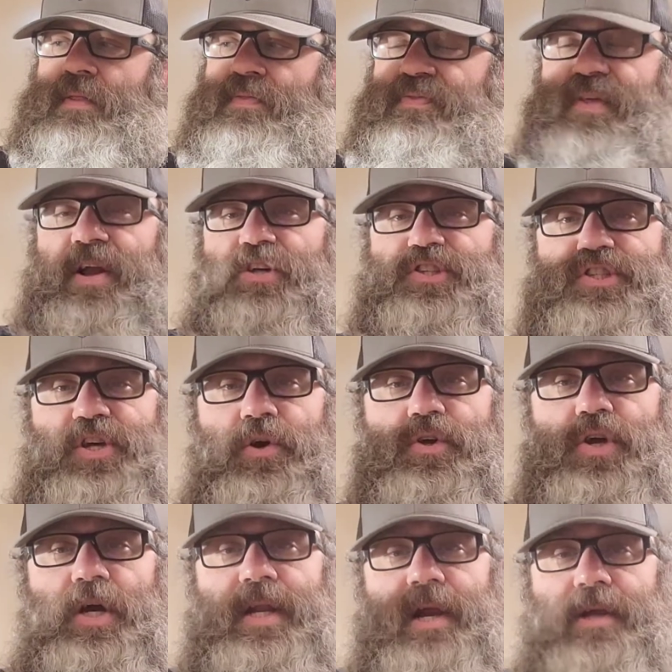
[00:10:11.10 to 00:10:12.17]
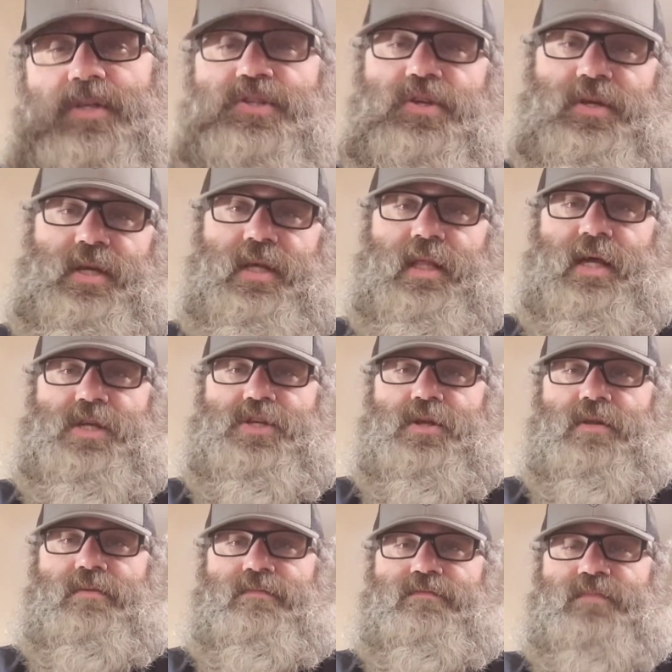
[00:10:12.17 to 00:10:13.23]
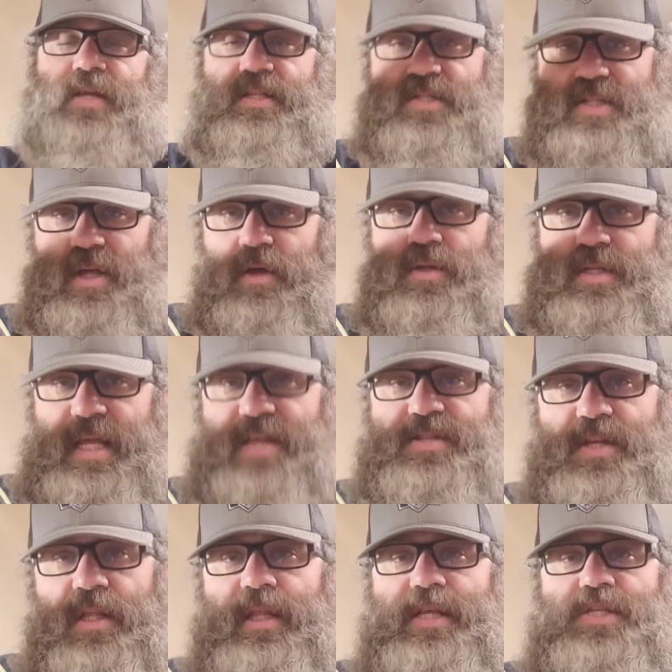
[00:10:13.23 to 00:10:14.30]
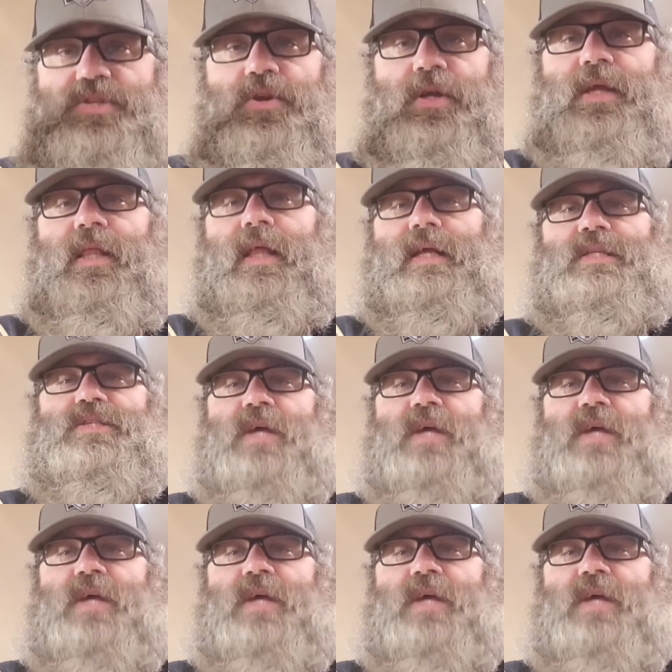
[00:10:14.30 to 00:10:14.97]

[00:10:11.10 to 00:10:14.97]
There's still good air circulation. It still decently circulates